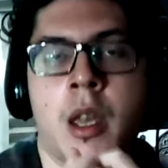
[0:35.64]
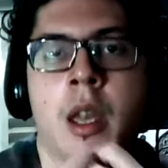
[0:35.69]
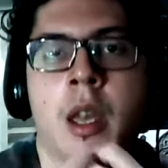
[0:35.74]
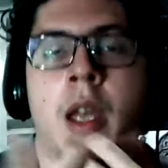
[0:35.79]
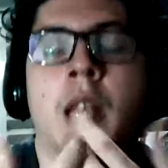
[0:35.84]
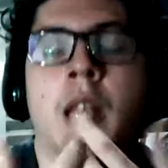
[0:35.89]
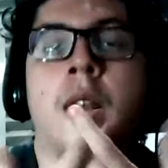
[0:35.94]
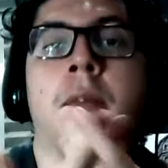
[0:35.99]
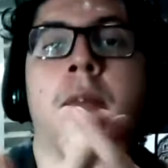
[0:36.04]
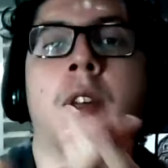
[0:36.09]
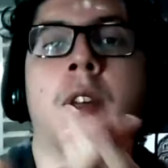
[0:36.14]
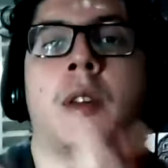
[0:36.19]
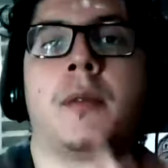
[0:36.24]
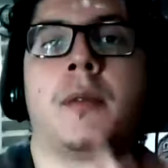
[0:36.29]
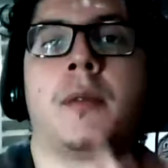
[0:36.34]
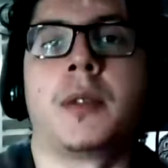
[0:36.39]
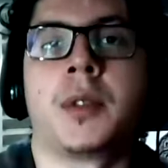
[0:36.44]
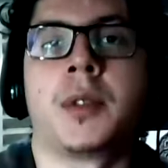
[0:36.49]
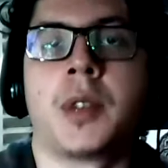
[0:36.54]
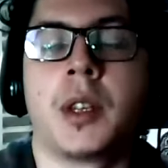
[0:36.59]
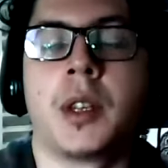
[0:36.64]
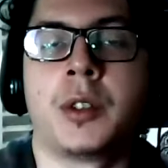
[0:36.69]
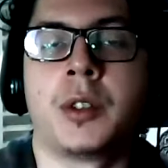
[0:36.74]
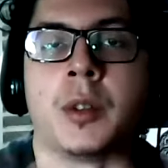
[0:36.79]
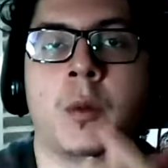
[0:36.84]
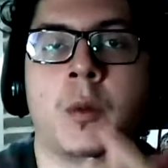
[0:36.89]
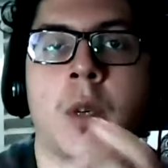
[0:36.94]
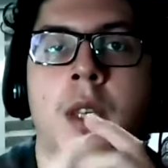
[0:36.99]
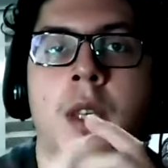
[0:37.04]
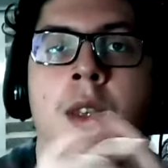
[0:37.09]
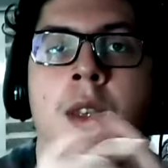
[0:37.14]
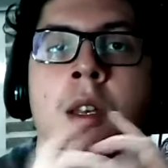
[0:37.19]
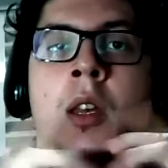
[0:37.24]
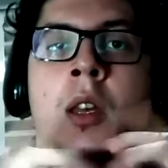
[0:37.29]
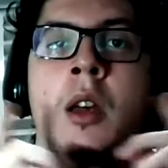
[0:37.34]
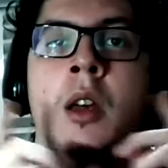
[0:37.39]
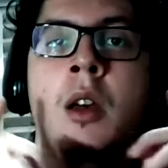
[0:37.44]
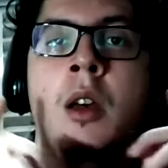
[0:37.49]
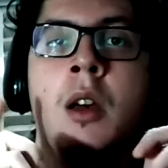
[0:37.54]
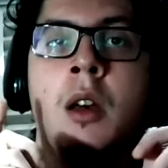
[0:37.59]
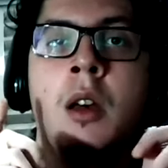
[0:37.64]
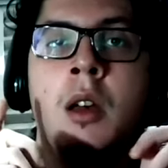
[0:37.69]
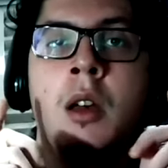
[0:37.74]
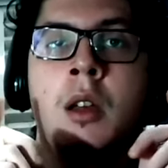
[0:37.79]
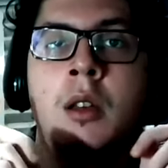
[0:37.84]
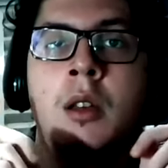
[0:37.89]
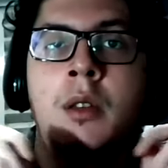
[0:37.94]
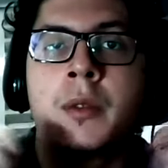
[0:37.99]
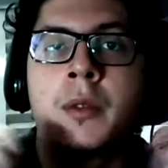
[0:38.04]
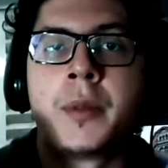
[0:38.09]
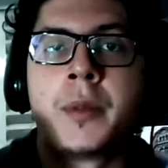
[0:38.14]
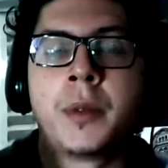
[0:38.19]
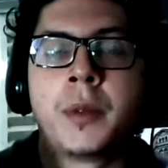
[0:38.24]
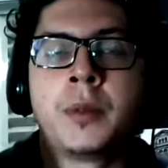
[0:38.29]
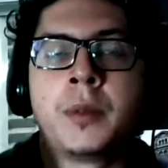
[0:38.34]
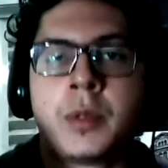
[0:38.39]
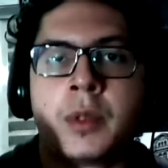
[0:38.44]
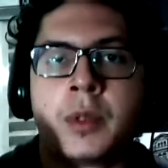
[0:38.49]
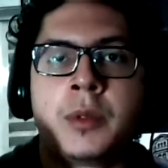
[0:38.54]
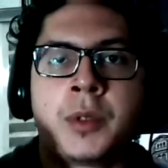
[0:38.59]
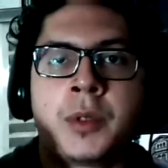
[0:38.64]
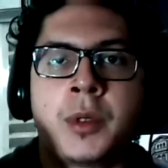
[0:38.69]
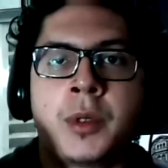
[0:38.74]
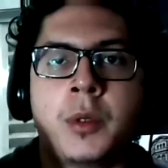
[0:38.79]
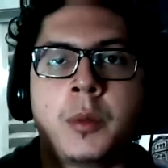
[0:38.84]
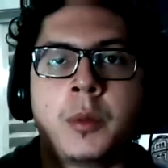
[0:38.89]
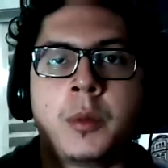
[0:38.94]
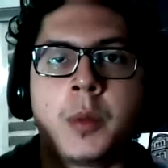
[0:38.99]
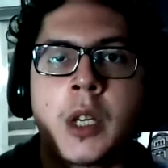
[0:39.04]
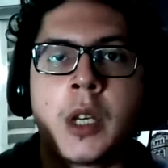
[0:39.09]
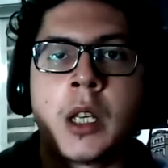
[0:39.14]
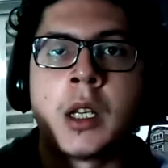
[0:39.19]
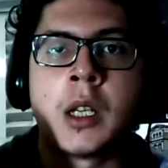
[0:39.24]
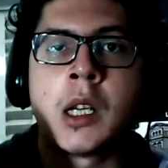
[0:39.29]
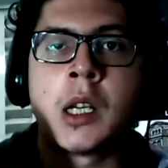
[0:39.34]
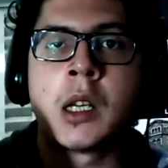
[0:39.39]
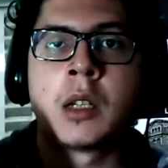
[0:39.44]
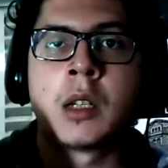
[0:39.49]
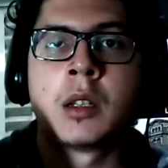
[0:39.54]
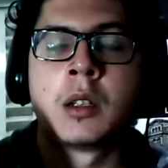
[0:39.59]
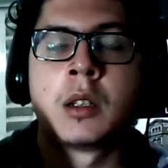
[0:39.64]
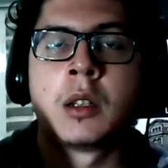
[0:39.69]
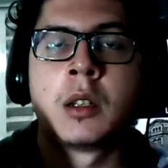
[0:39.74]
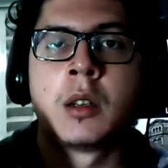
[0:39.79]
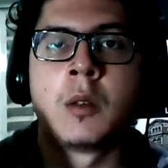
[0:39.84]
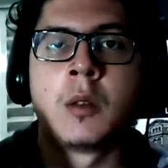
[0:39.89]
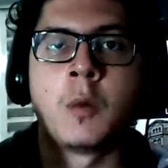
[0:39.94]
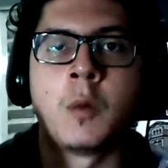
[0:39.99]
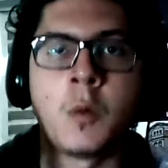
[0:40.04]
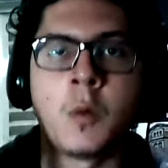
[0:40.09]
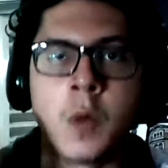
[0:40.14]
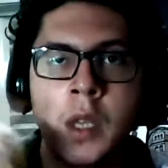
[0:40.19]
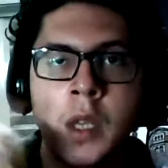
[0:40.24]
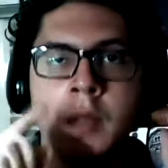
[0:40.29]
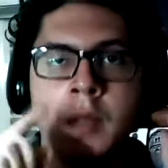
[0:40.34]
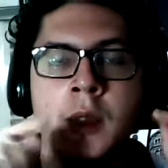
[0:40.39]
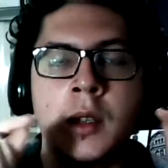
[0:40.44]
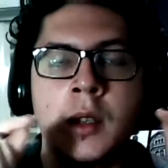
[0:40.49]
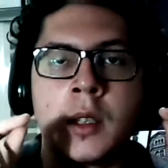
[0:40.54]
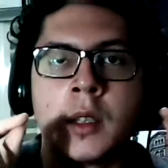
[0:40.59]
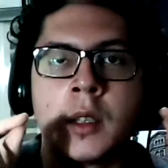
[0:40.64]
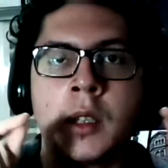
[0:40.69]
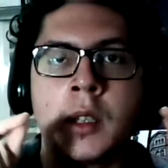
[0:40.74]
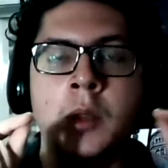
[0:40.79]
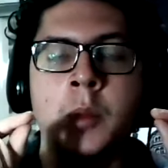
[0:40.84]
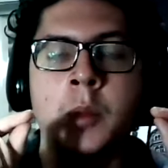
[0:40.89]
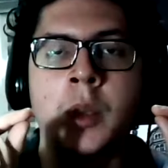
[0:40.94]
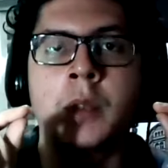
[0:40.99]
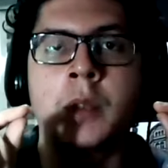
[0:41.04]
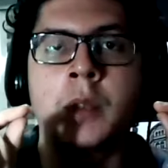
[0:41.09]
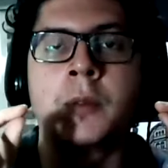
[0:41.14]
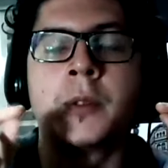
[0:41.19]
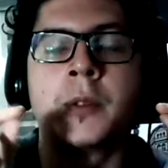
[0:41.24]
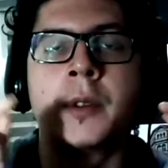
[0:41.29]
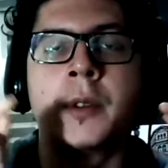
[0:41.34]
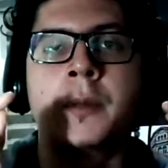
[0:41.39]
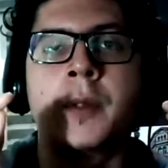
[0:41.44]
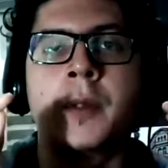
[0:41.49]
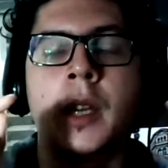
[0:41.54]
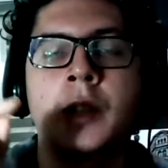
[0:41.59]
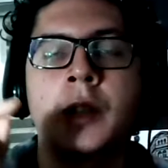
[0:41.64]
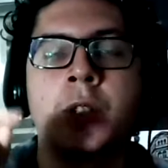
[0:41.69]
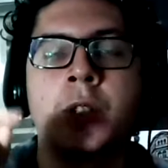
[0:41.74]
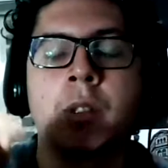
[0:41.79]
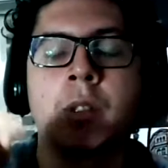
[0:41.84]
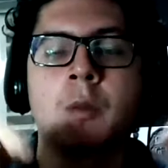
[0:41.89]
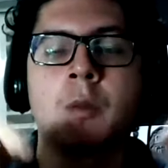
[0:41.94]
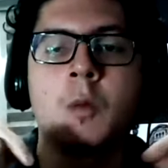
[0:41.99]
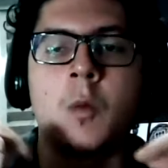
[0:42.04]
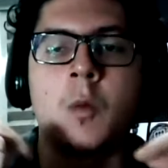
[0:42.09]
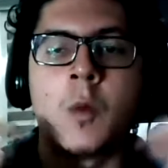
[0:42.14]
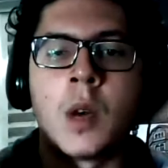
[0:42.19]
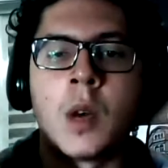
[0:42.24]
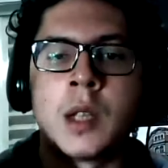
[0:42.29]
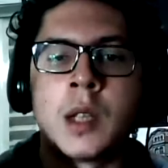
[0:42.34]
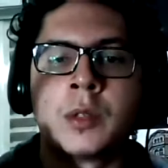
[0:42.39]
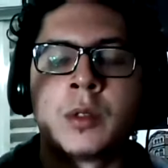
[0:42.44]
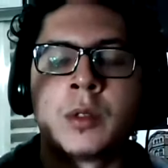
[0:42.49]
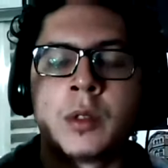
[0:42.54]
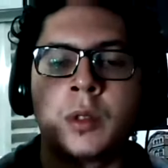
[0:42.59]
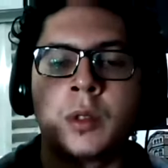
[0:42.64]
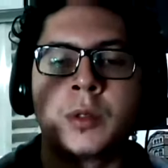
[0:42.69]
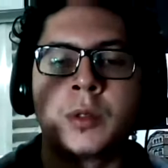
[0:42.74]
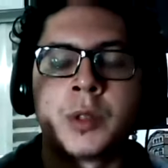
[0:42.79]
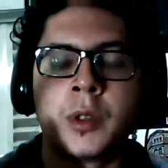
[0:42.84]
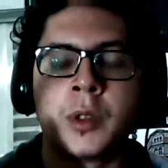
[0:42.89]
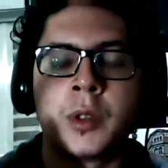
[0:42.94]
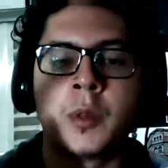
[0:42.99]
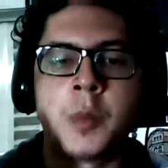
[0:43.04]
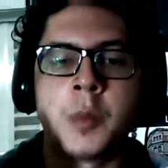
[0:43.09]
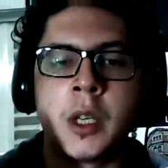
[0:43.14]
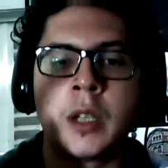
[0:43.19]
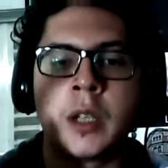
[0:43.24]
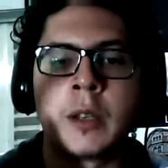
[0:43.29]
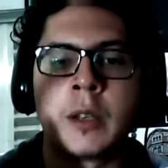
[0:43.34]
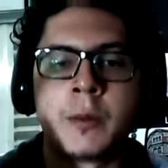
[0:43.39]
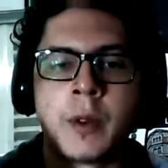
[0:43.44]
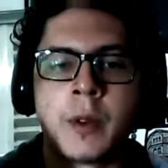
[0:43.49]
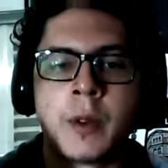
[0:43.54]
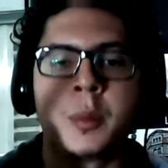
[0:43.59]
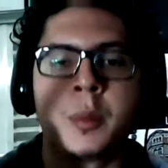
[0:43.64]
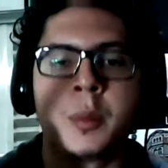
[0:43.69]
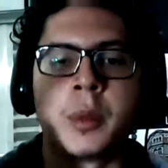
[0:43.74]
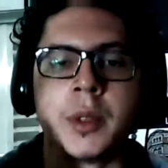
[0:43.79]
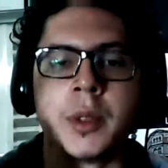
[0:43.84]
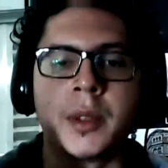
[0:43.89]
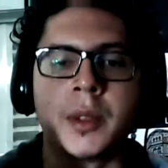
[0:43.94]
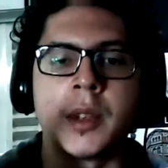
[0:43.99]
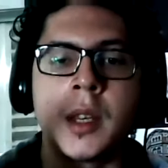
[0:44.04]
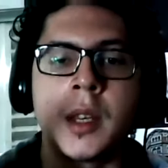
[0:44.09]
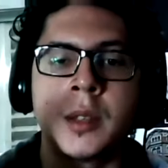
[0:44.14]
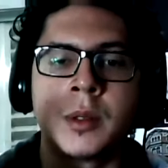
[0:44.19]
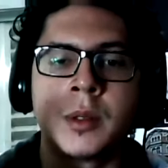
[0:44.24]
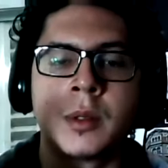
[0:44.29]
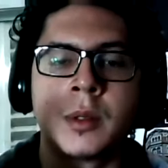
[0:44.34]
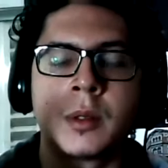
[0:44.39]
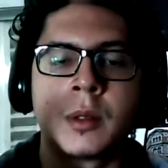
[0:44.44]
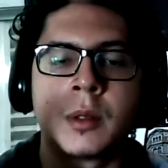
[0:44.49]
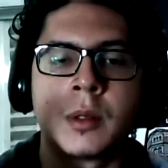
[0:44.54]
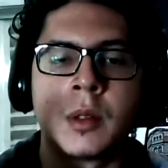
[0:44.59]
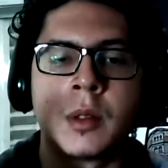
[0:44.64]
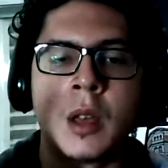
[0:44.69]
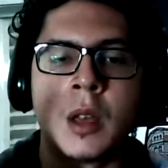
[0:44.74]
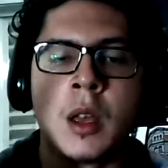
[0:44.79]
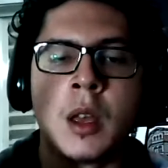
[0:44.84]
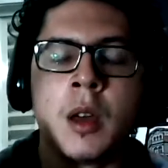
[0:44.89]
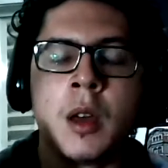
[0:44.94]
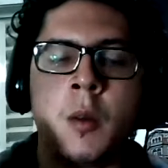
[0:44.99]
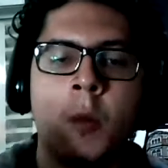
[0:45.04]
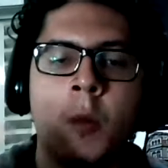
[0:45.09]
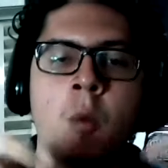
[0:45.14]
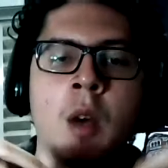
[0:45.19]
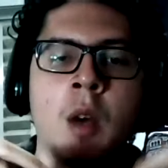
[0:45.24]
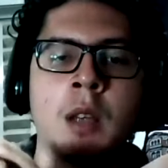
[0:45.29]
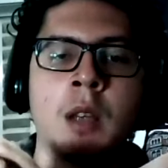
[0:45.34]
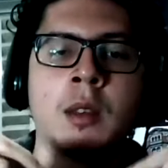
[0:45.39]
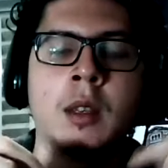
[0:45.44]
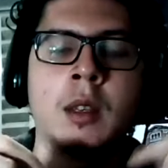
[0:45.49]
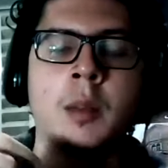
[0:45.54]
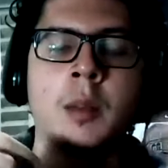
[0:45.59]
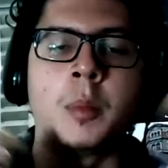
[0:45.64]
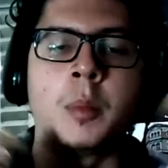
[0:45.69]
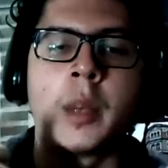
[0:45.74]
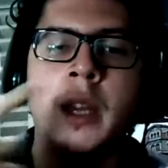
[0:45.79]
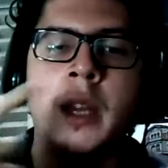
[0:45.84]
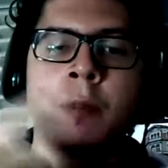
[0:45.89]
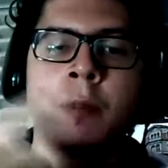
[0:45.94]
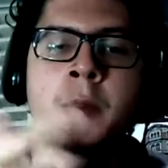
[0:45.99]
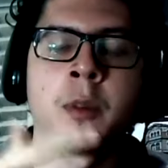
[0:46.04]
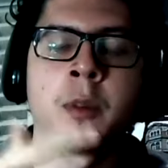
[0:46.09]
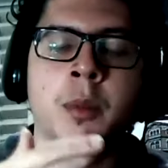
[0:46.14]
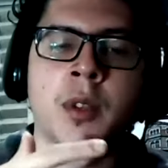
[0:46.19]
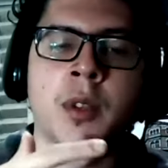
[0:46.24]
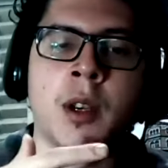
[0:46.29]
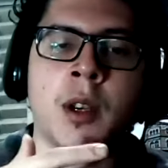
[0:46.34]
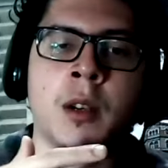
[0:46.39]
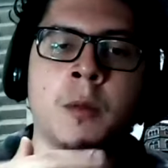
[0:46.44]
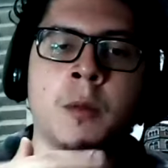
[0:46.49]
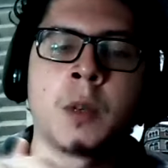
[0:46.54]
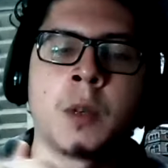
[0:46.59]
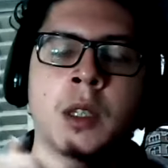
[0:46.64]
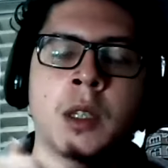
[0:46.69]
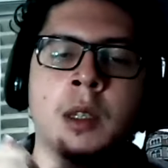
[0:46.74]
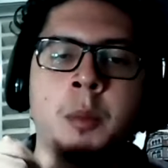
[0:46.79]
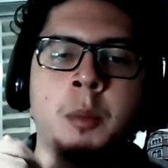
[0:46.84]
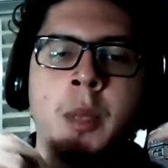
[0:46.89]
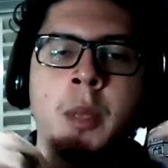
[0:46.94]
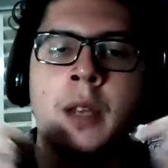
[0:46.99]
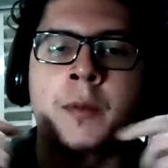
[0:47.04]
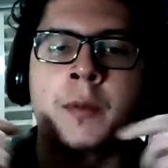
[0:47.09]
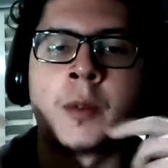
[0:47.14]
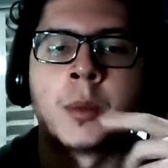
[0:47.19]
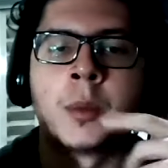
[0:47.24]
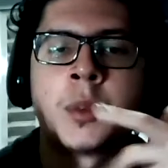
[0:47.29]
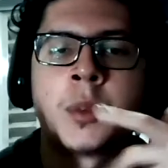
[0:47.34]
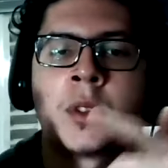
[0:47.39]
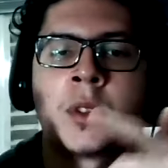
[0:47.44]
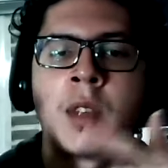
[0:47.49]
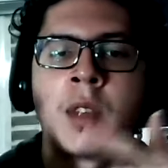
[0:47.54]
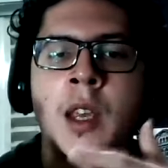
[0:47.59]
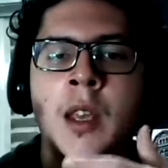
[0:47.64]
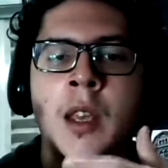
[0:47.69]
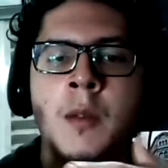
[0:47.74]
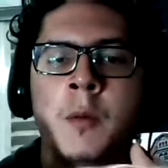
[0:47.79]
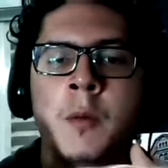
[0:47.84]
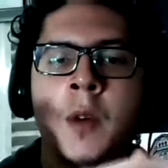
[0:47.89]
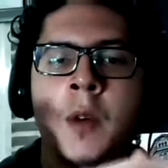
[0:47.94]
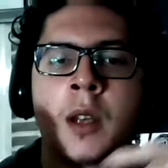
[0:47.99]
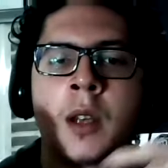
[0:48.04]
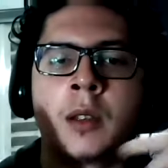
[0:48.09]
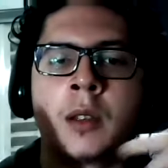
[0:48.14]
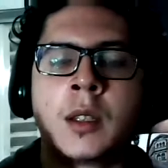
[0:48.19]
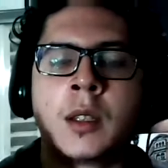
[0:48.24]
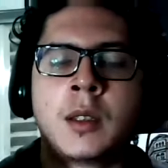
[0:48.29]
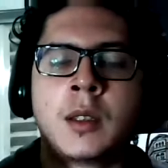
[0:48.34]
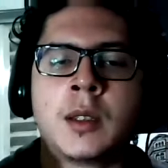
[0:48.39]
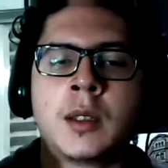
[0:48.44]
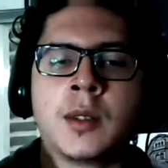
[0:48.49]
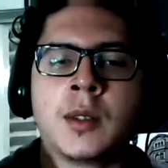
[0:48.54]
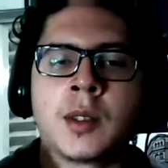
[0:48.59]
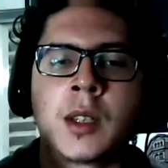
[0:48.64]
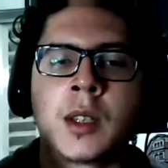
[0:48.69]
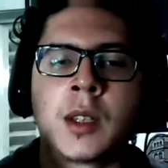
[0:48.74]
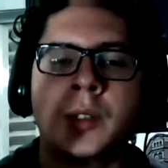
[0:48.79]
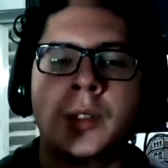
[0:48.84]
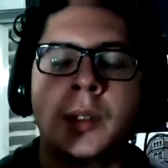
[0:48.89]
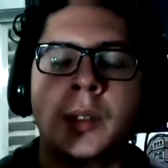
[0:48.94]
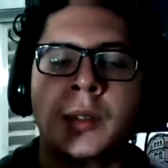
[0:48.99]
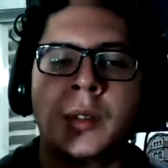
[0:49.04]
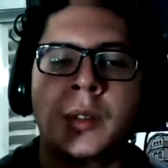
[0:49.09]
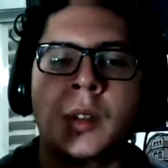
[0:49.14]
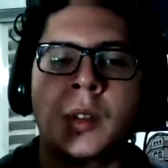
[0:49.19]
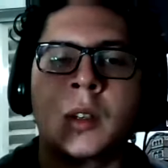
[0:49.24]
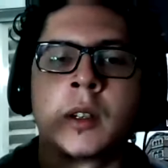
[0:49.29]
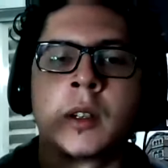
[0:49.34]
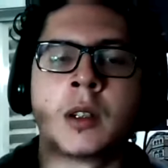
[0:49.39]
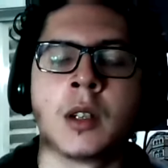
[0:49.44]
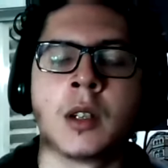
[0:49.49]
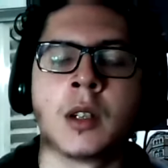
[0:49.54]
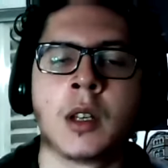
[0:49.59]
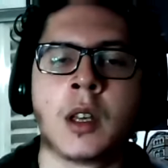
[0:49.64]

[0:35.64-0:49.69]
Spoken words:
and have a conversation with through social media, with a little bit of reflection on what social media represents, what the platforms are, what the platforms say, what the discussions are